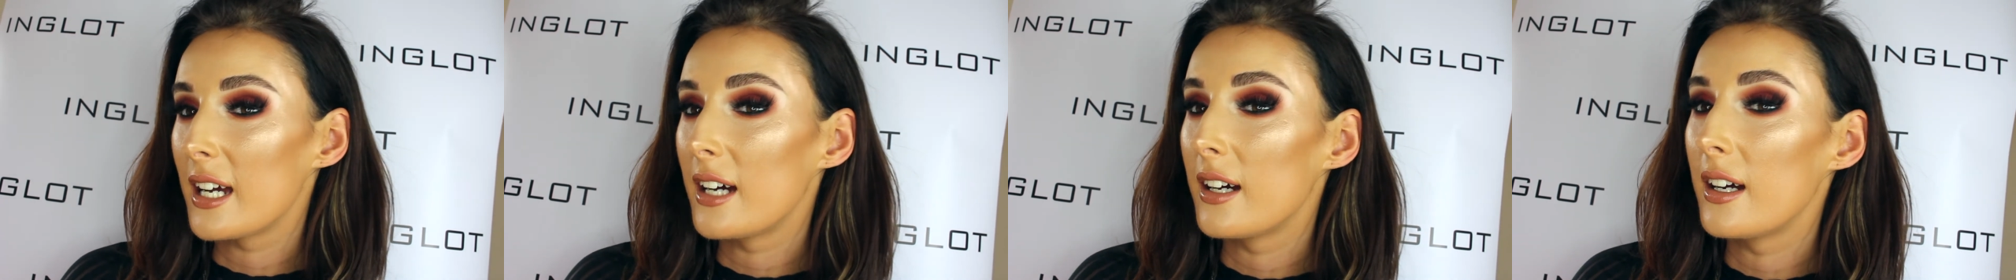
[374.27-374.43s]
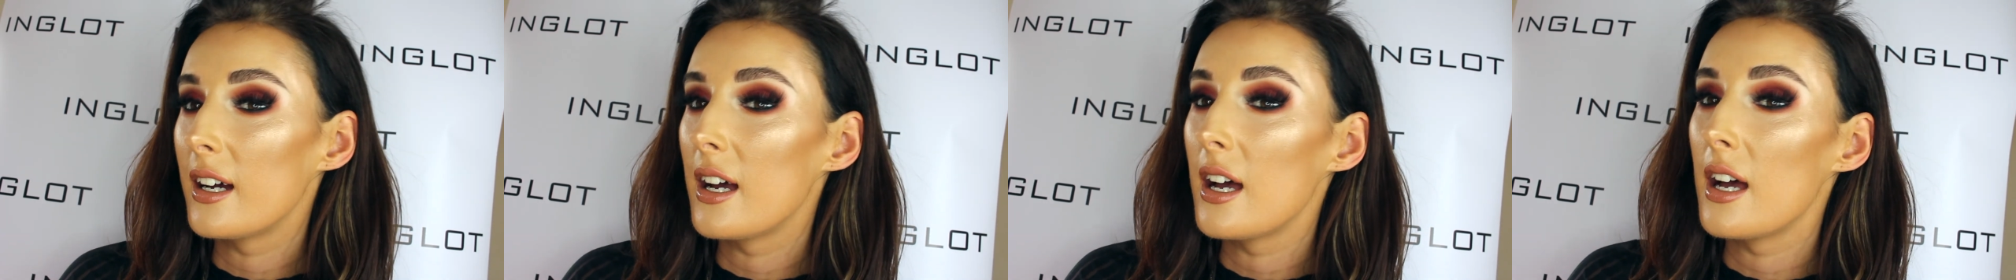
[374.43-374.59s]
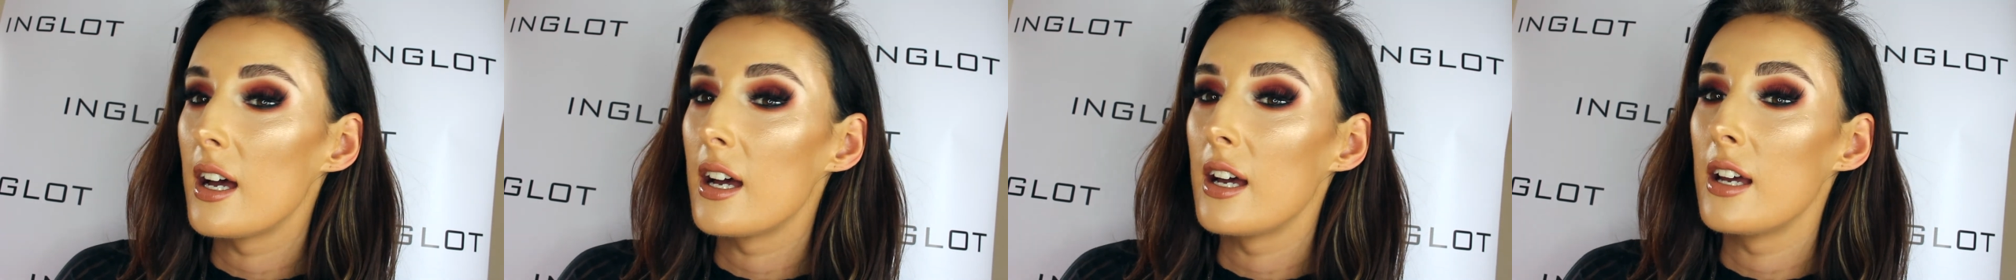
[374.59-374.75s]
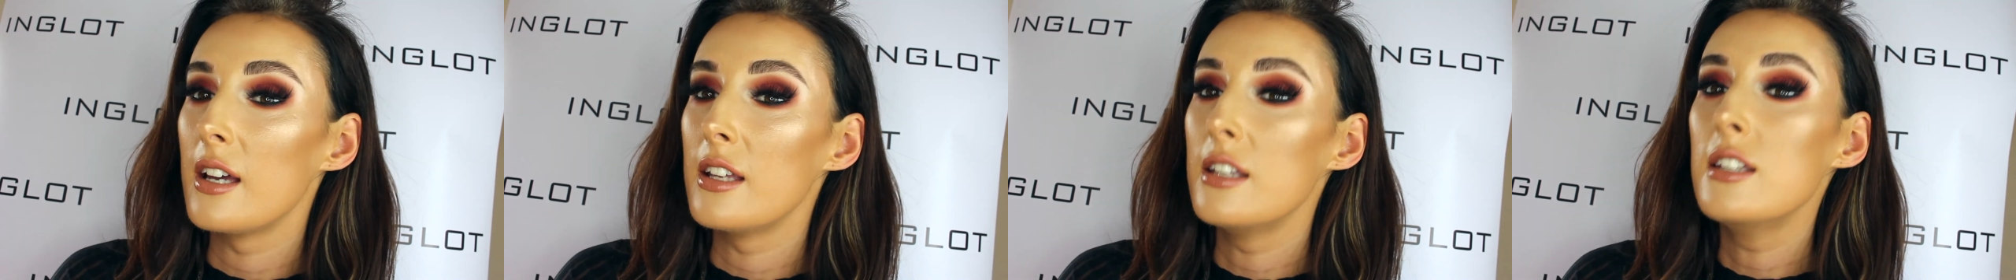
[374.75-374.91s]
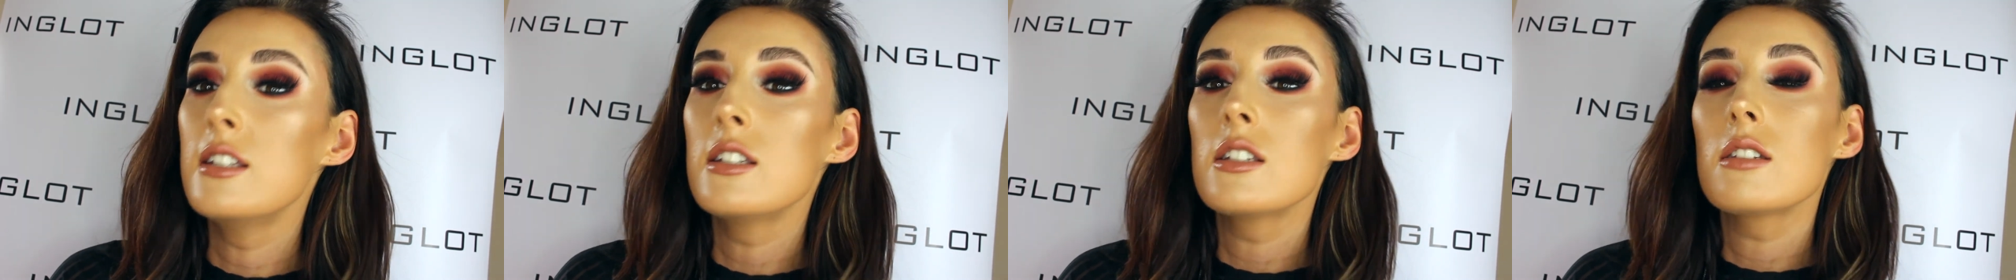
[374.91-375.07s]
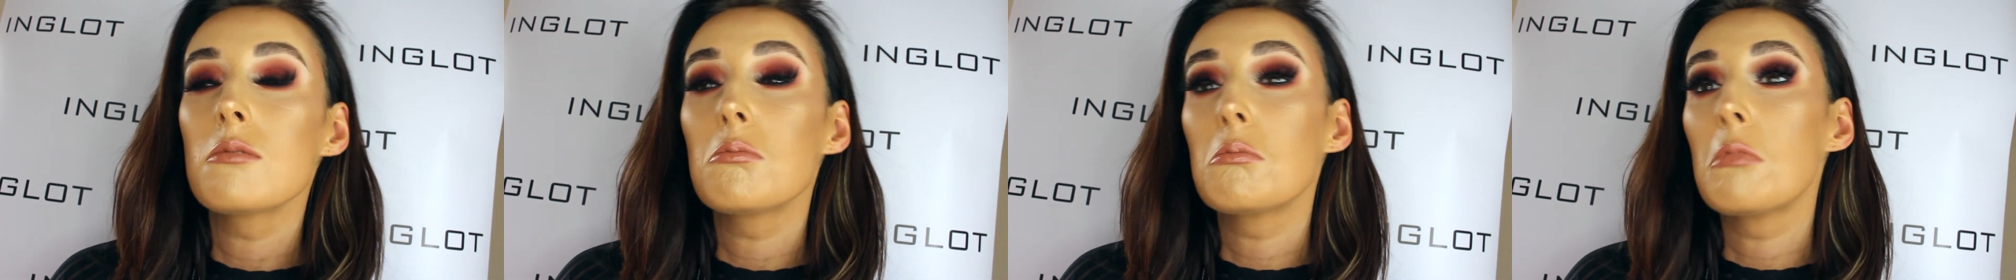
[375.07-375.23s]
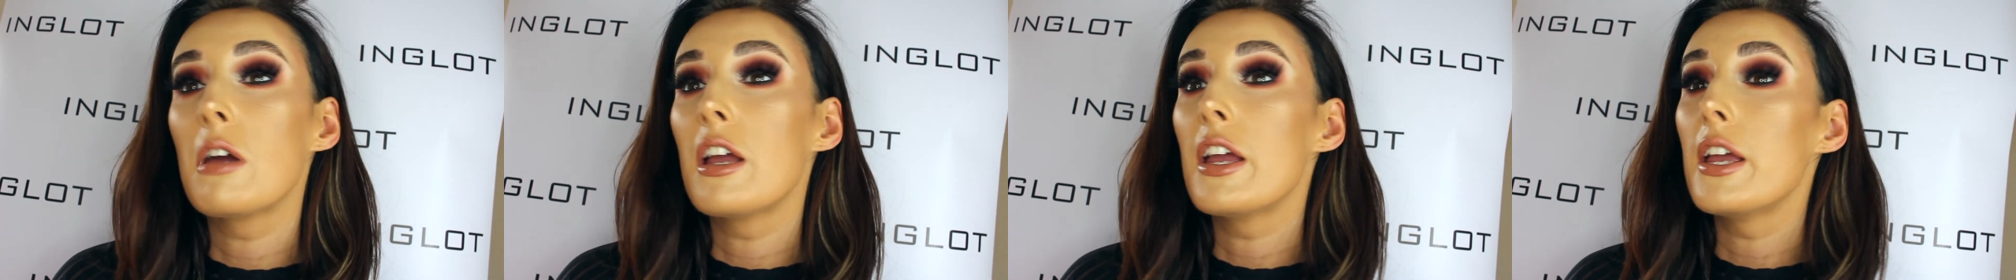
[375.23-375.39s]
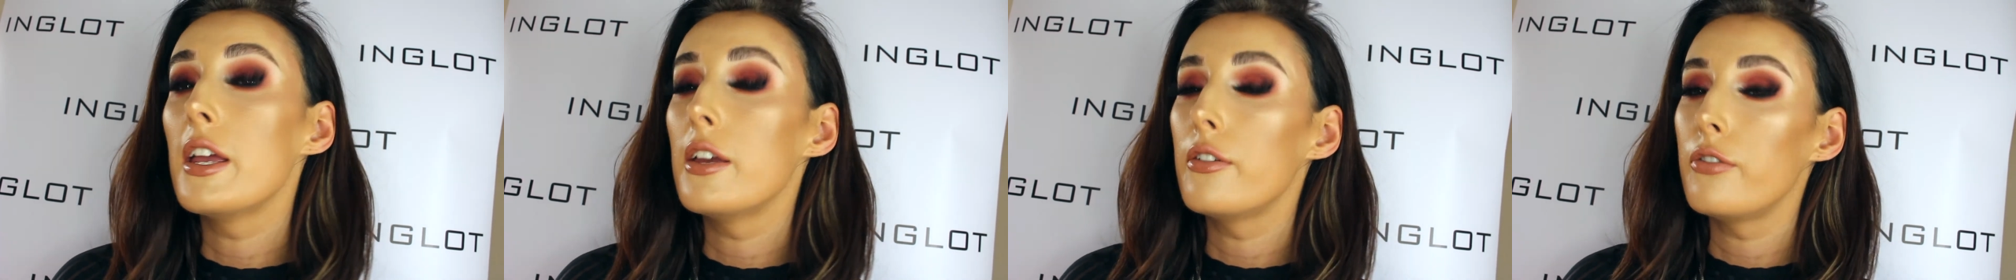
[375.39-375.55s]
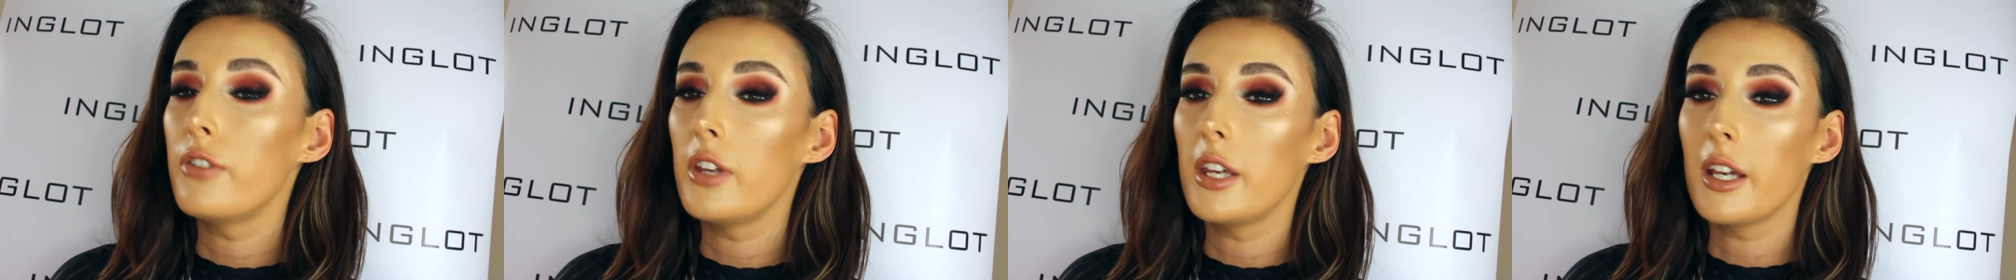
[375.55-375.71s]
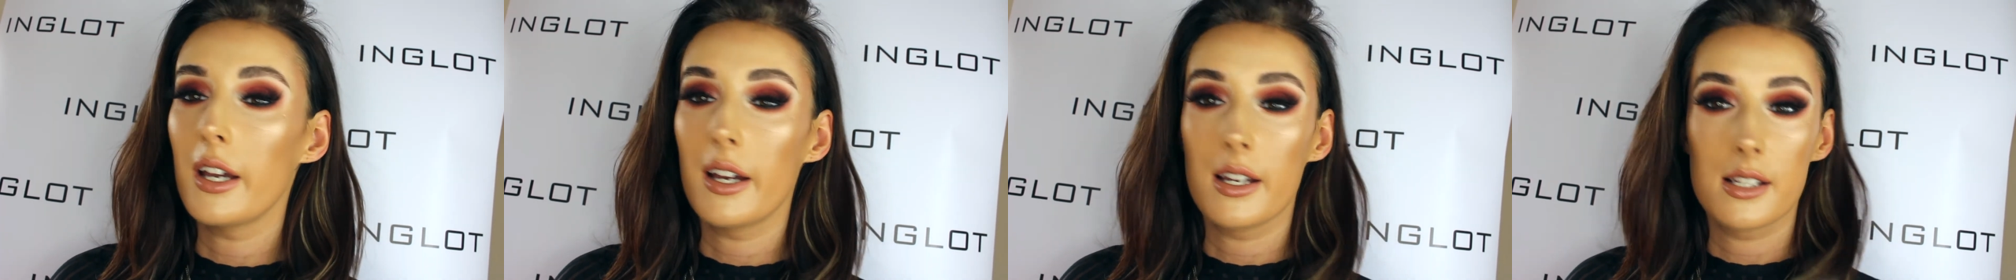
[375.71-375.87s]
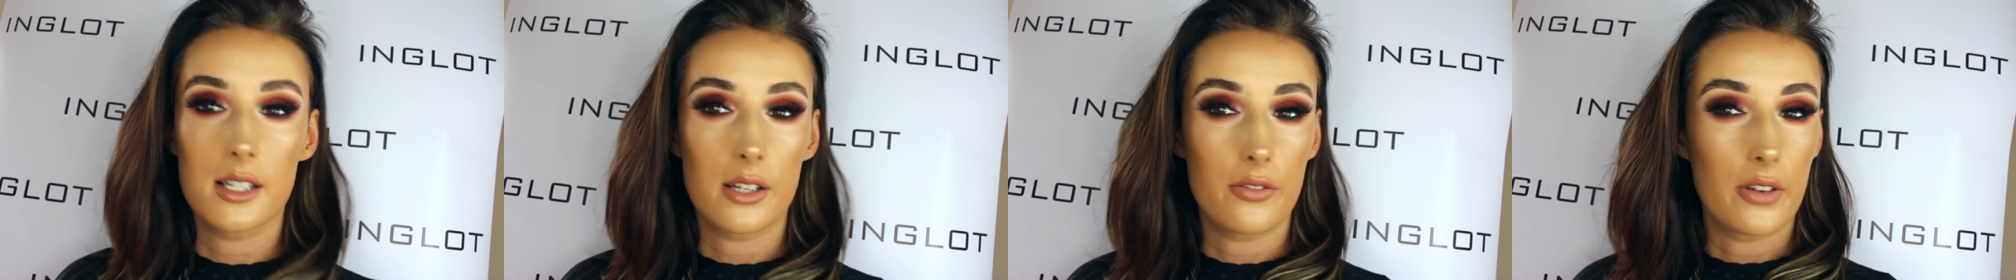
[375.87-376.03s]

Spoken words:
and if you guys